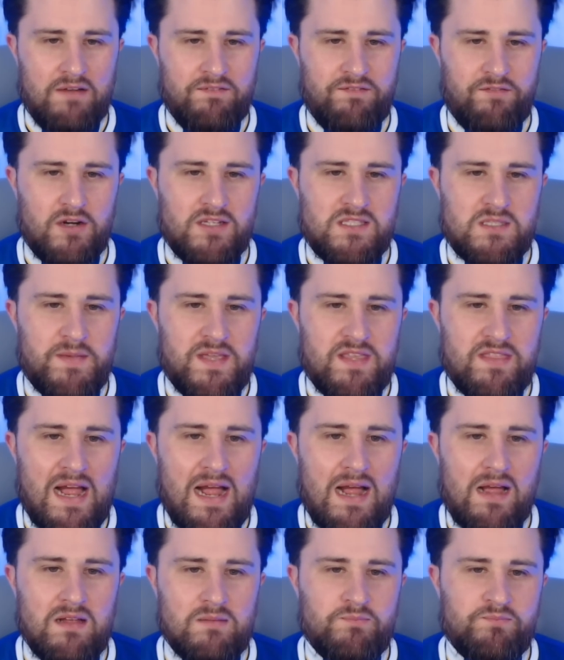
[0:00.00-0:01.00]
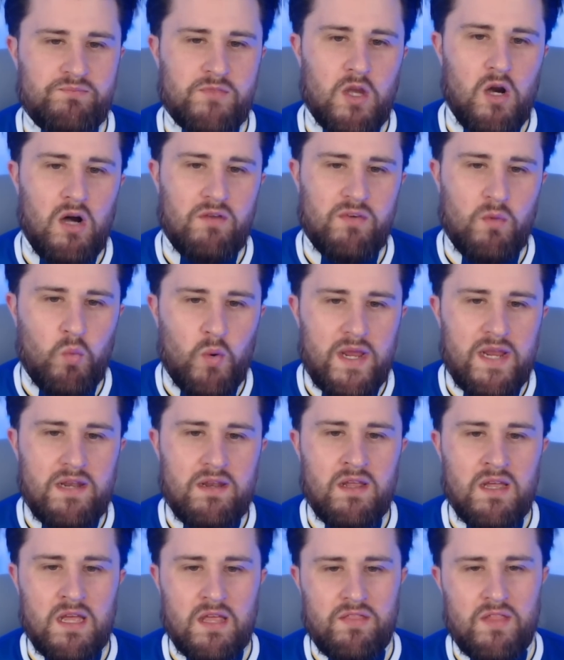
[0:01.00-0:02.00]
for it to be that of a
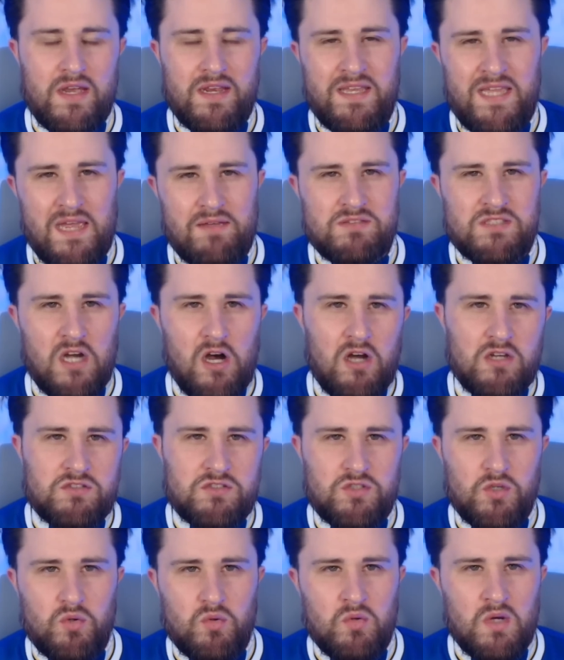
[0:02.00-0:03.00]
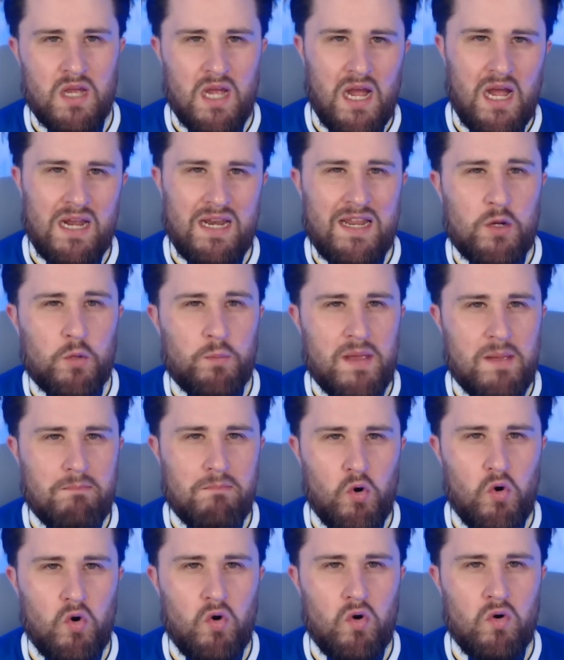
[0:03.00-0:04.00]
win that gives Arsenal a little bit
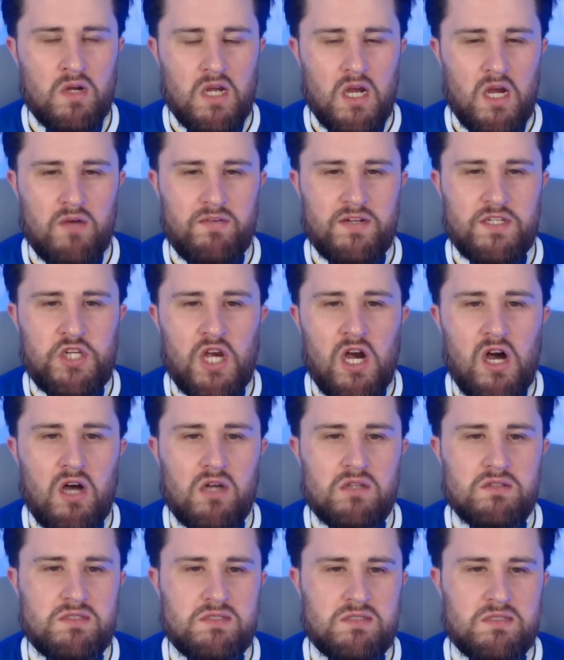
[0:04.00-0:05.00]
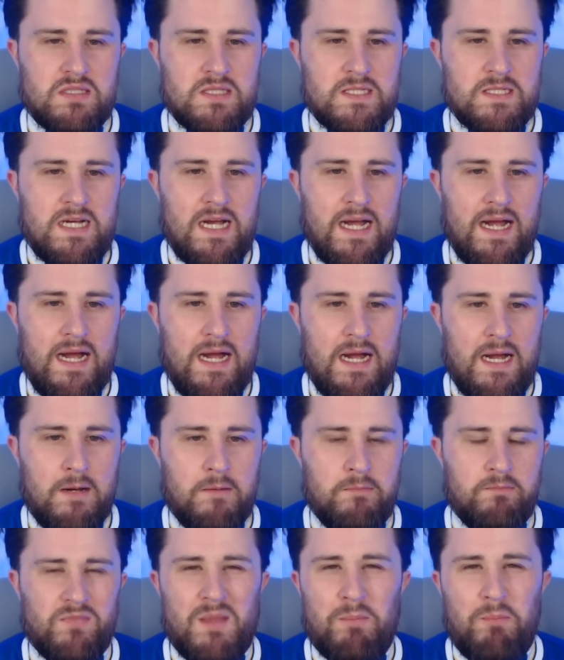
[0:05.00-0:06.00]
more of a chance.
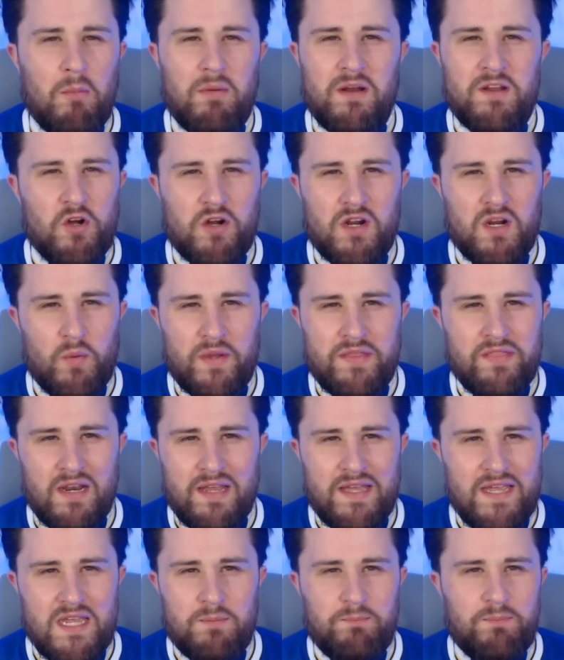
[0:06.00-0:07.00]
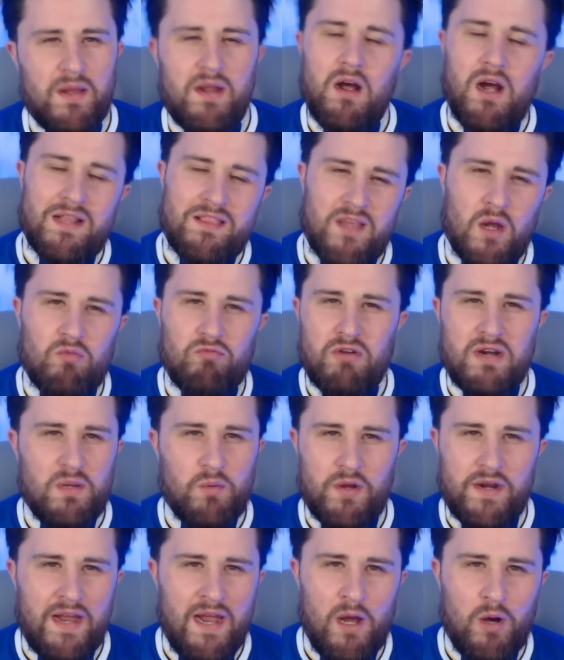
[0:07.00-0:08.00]
They're probably not going to win the league, but I don't really
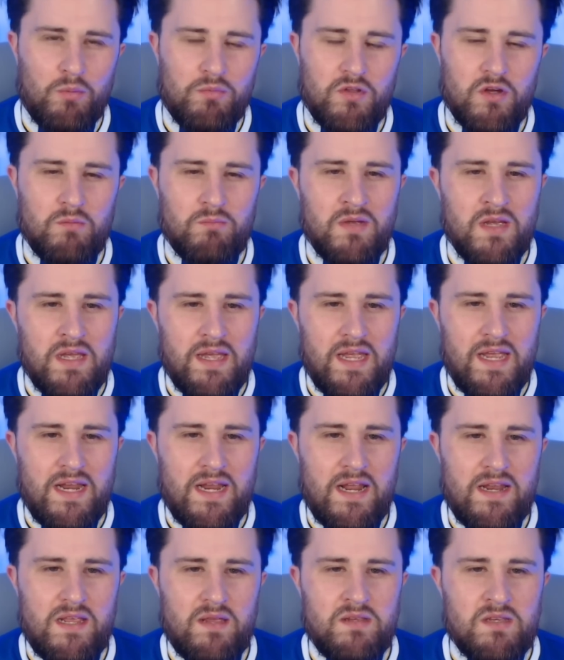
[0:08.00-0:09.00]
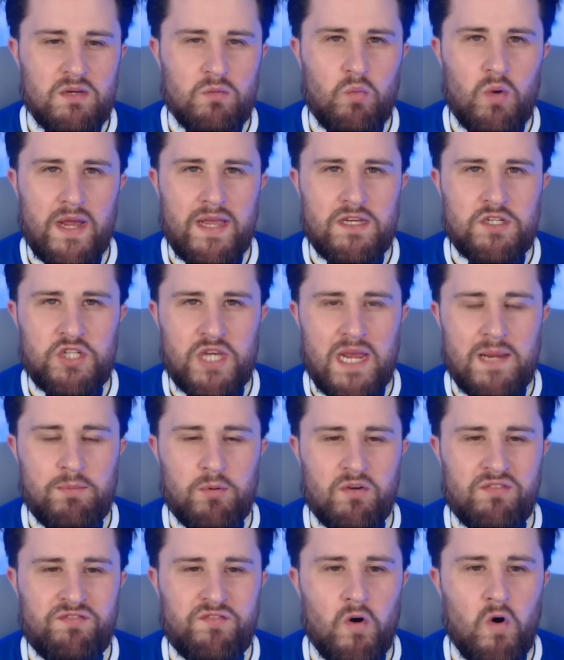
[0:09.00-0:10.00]
want to help them in any way, shape
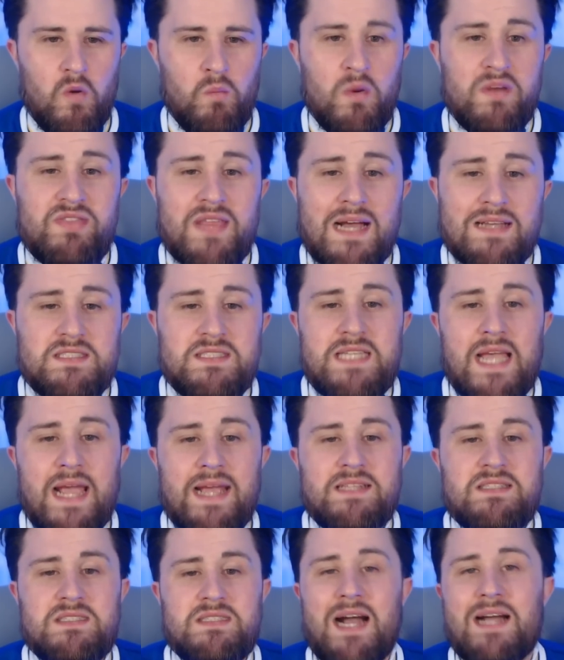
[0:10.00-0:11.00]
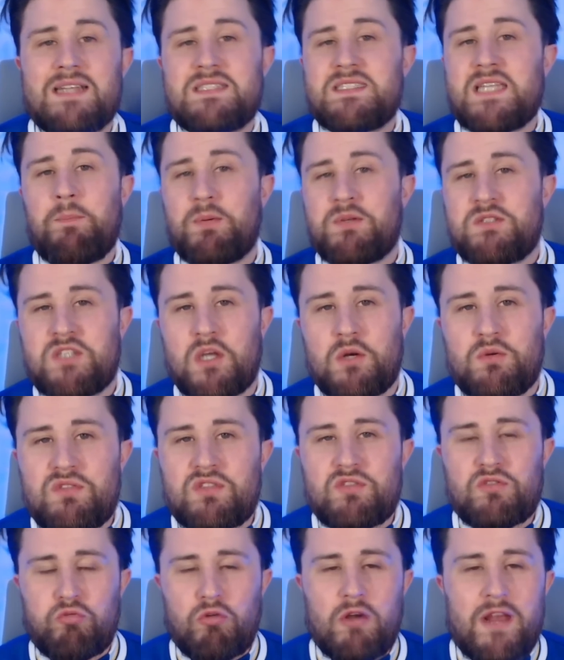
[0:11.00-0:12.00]
or form. With that said, that's episode
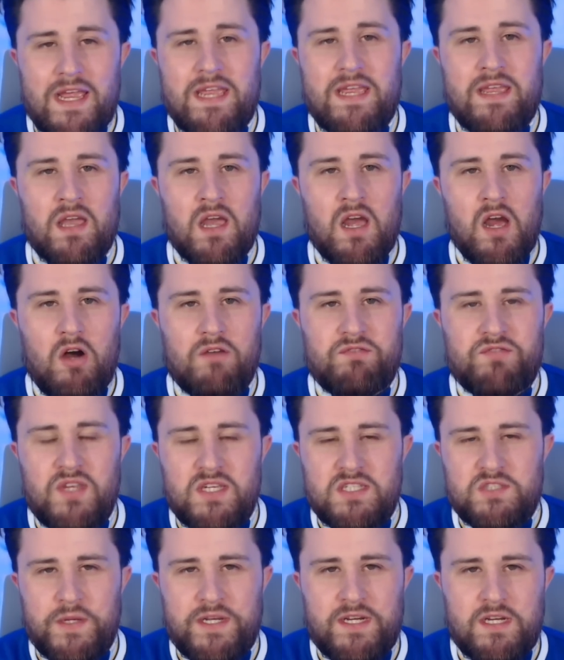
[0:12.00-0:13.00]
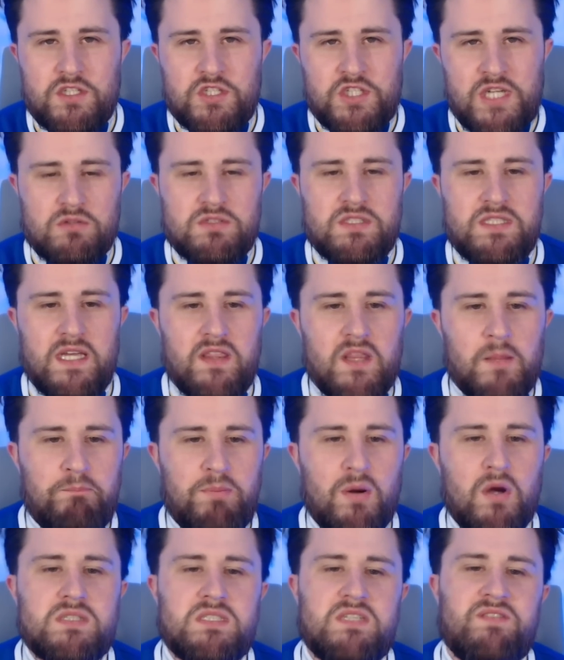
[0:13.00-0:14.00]
3 of This Week at Chelsea in the
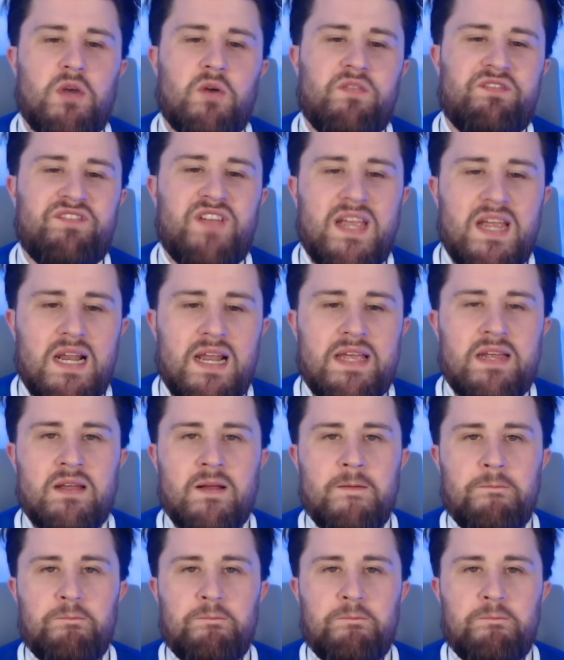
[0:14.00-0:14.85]
books. If you're feeling,